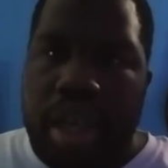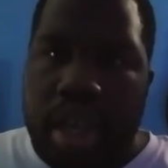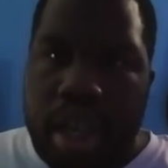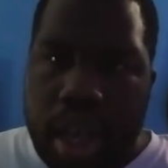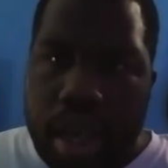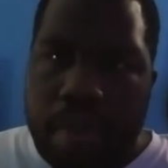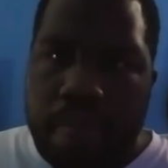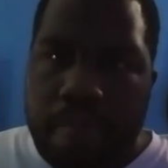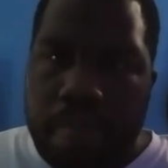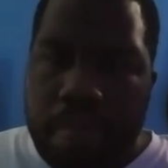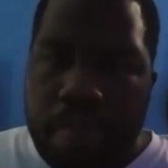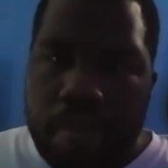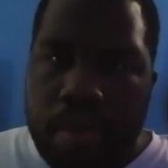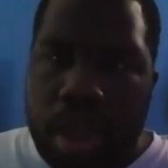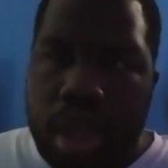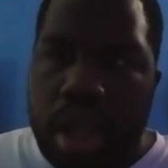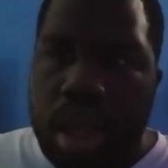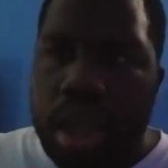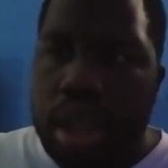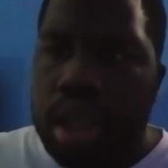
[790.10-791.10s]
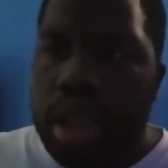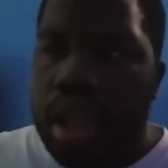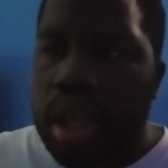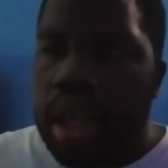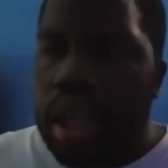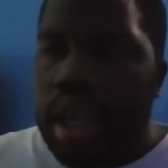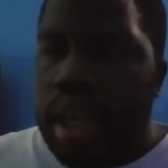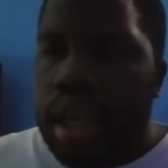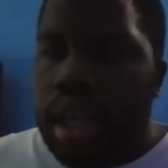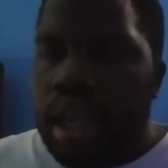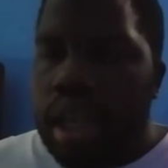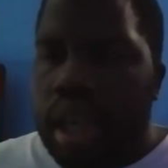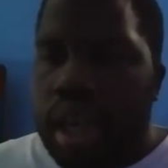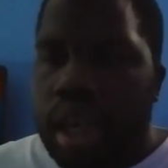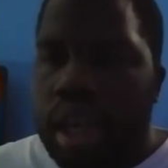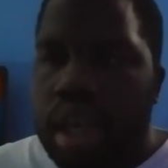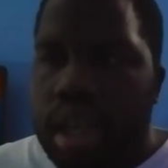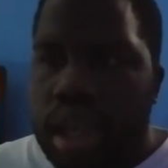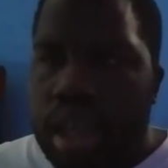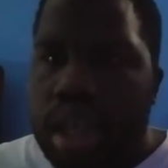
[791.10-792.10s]
being dead, because
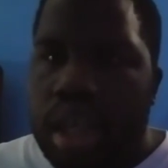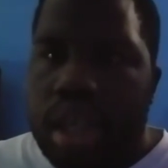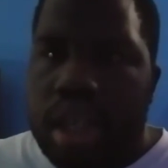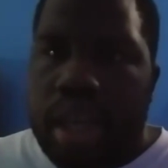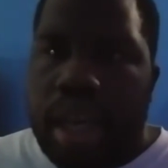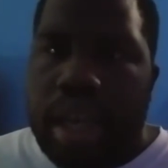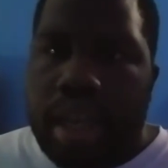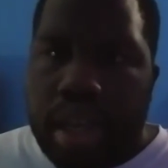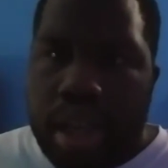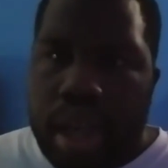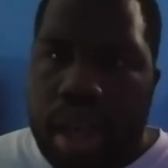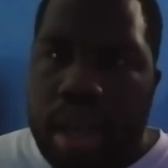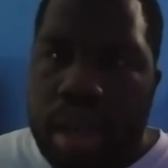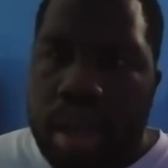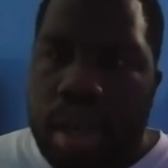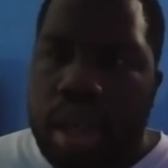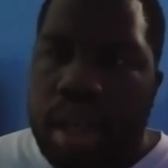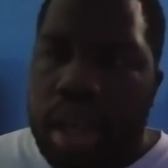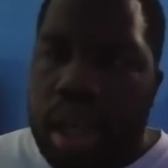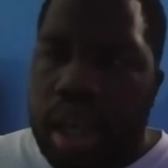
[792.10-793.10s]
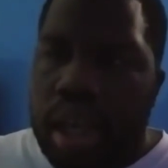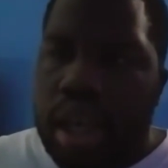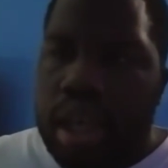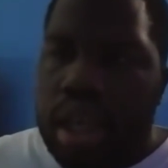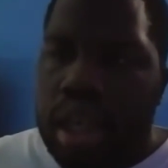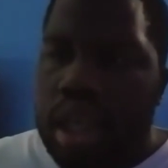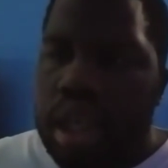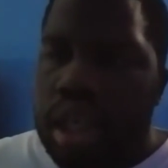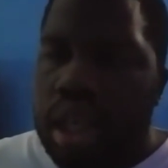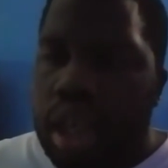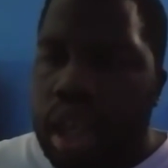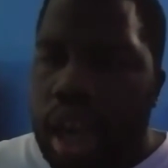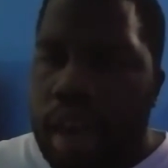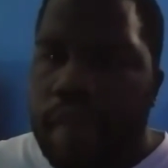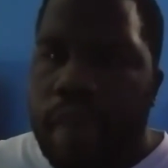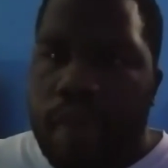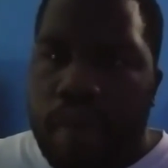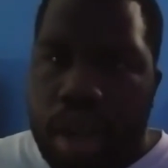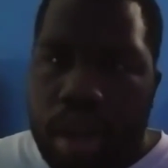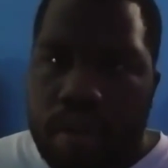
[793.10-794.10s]
NXT is not dead. NXT is
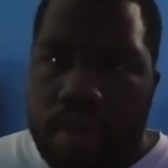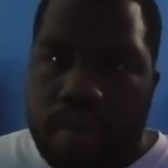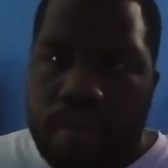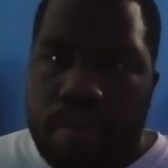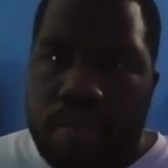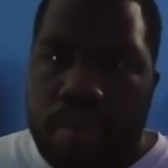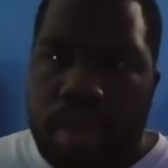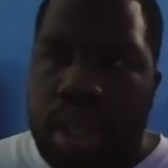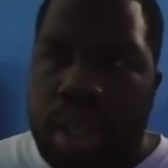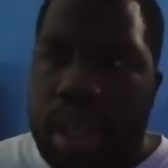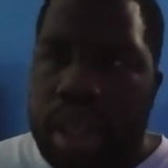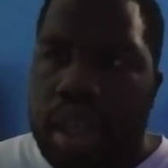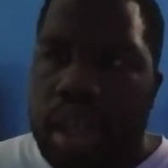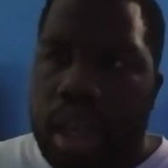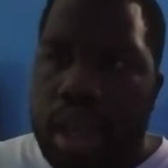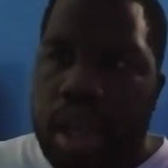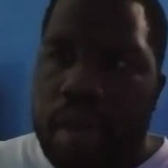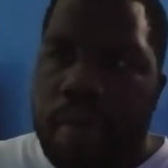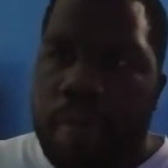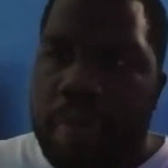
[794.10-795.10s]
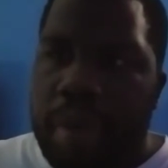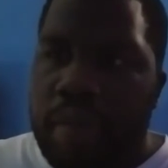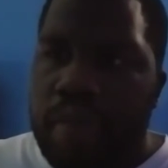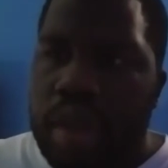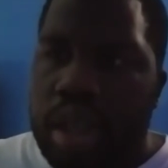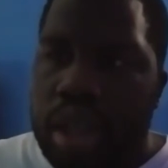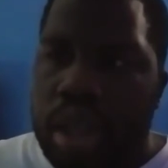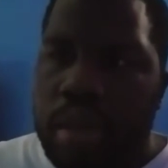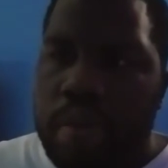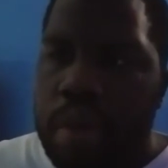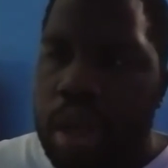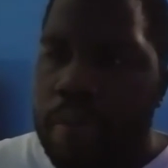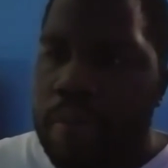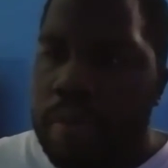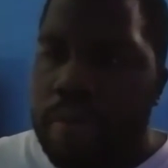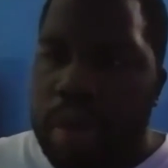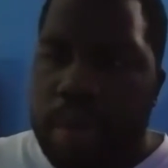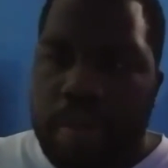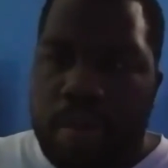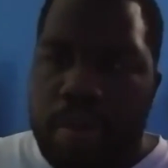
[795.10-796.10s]
alive and well. Just like Impact Wrestling,
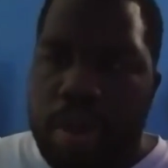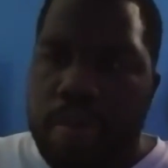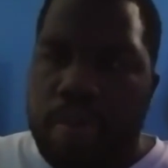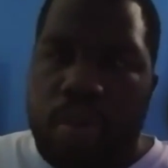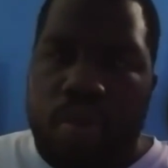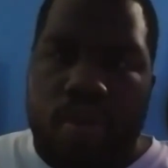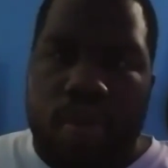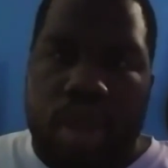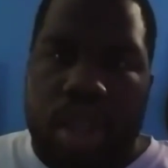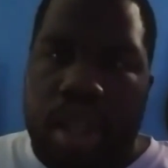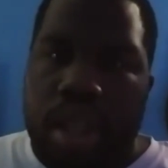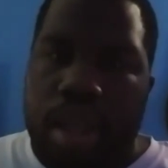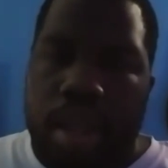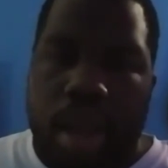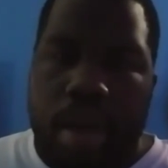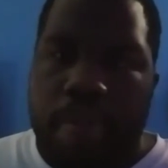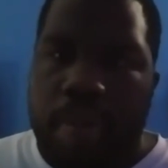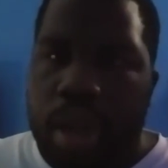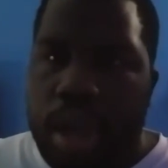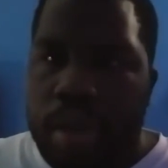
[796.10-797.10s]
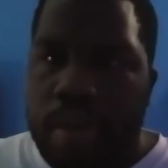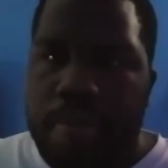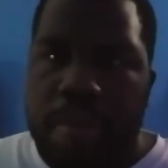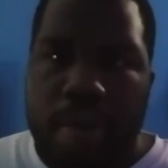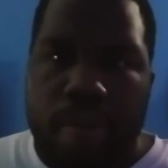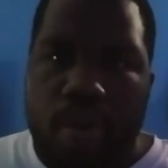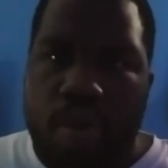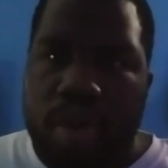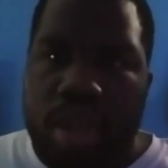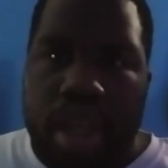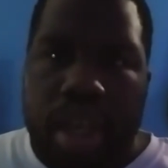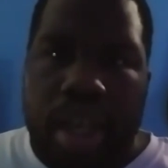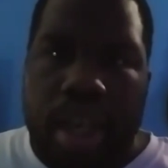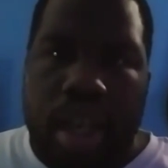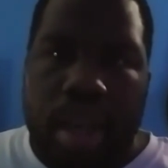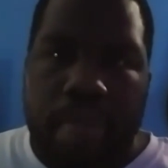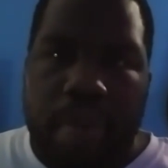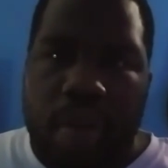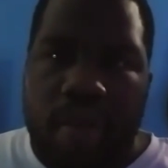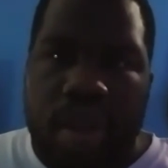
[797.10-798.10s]
people were
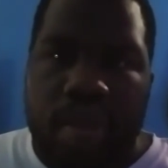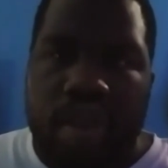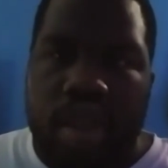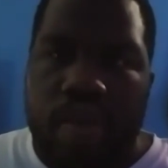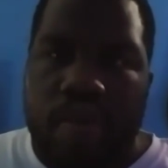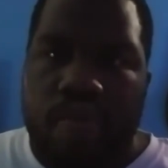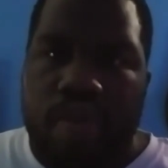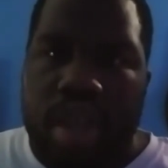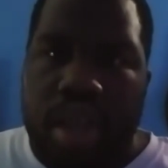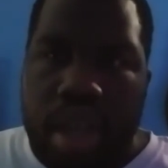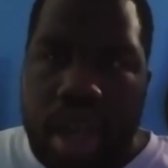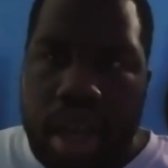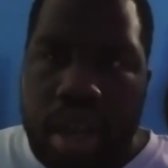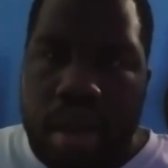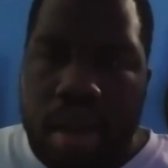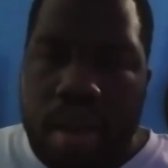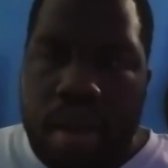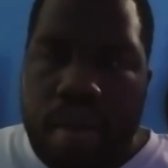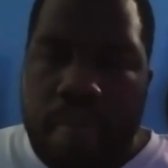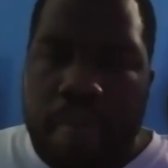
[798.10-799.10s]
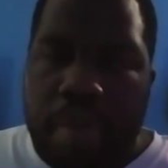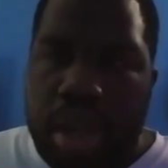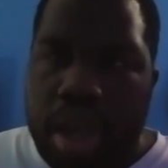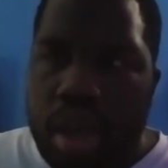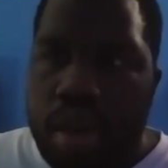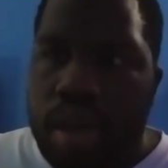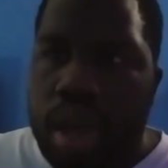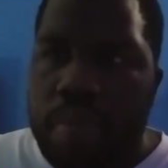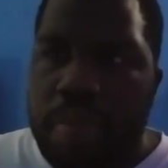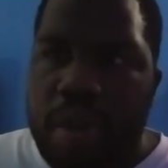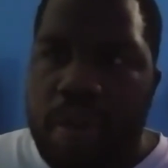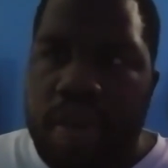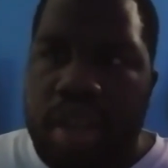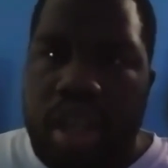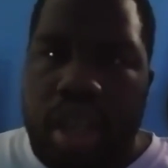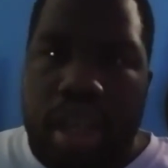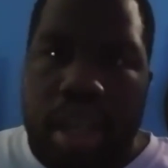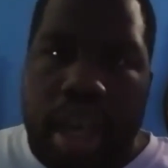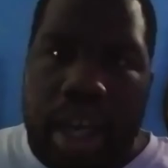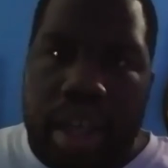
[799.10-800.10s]
saying Impact Wrestling was dead, but no, Impact
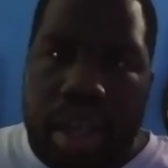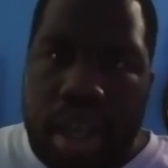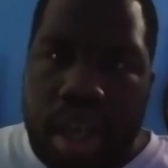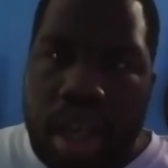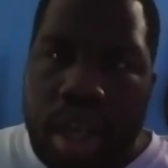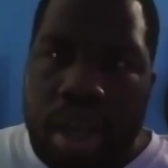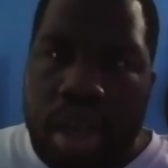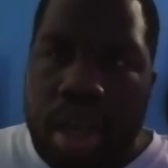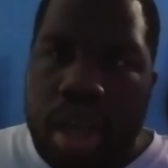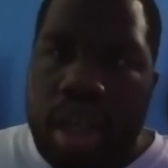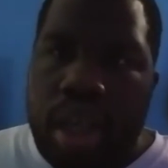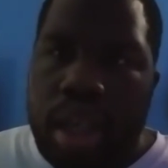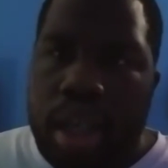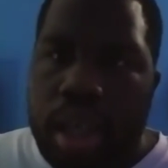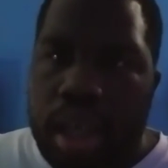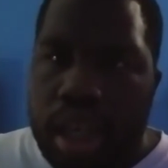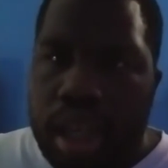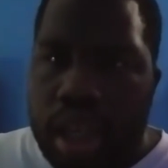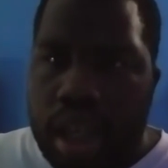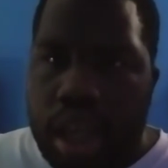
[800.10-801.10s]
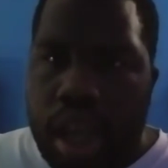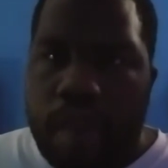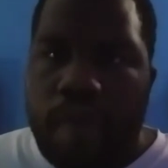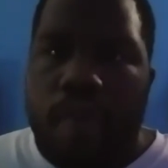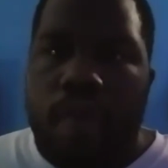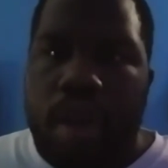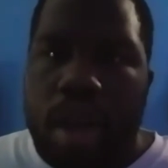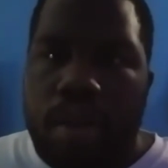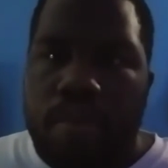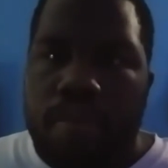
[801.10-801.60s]
Wrestling not dead, is alive and